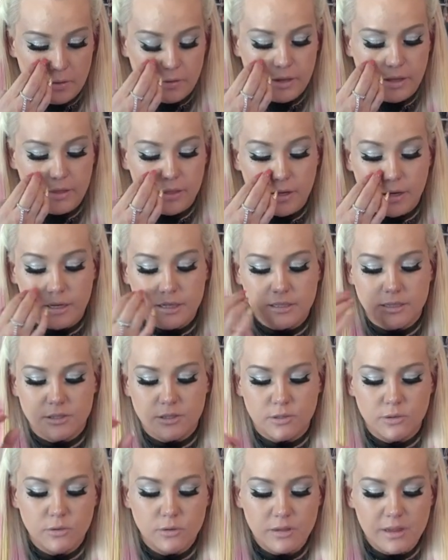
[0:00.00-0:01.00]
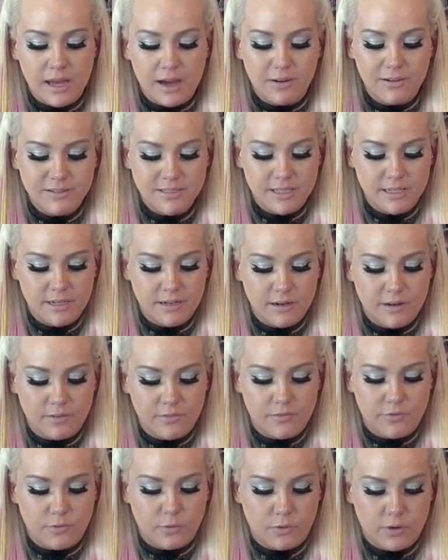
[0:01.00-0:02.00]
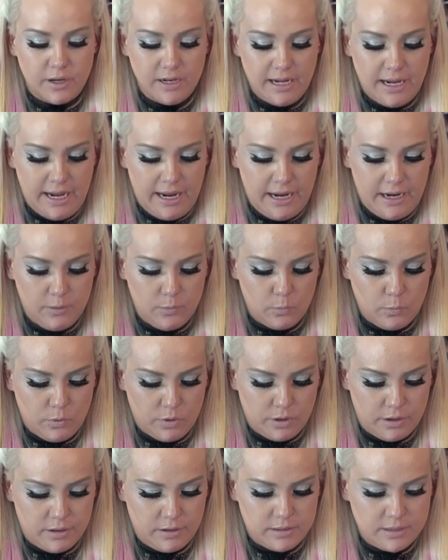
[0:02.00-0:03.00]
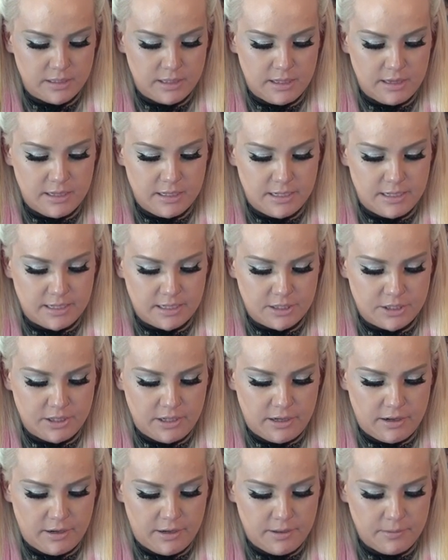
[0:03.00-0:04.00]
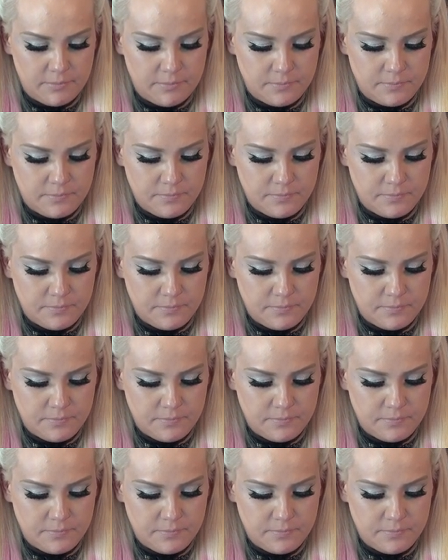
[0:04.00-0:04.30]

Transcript: Okay, there is 2048 words in the dictionary.